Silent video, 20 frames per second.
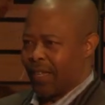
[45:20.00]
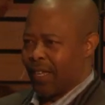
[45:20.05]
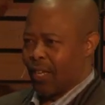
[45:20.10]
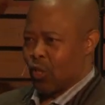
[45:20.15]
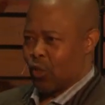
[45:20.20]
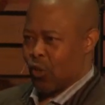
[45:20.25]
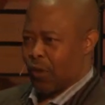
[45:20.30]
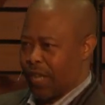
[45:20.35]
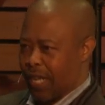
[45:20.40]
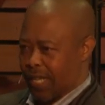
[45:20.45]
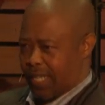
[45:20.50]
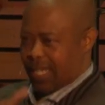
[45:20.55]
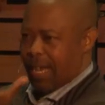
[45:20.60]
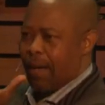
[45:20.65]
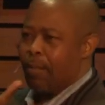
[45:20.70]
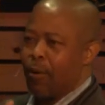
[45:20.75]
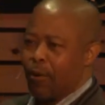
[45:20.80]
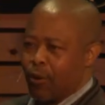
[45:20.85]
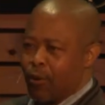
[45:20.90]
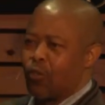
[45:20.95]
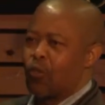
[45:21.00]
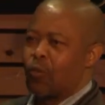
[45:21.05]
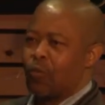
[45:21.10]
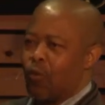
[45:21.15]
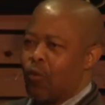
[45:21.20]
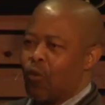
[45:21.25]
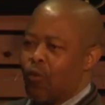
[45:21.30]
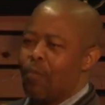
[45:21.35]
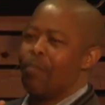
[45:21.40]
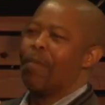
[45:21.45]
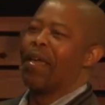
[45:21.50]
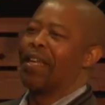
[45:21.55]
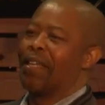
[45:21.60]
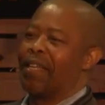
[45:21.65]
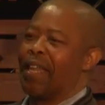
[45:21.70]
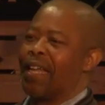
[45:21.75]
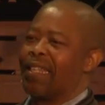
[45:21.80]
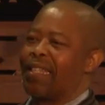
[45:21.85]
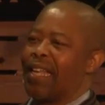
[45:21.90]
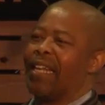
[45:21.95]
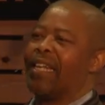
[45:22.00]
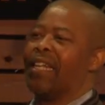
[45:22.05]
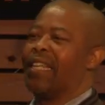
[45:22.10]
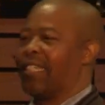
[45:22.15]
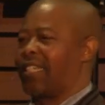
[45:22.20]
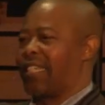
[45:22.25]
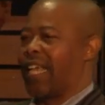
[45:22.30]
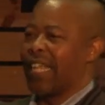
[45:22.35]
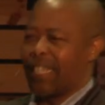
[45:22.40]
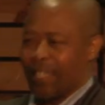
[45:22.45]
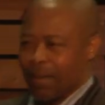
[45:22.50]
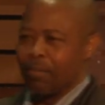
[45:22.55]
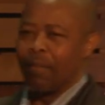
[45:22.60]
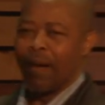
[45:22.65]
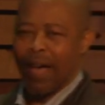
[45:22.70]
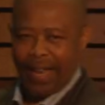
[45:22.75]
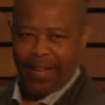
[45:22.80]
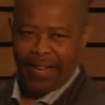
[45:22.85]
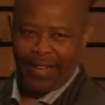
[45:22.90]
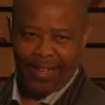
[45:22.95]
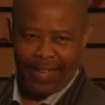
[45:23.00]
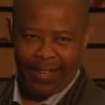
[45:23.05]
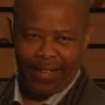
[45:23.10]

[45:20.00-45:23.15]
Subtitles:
So there's somebody who made that and he's getting money.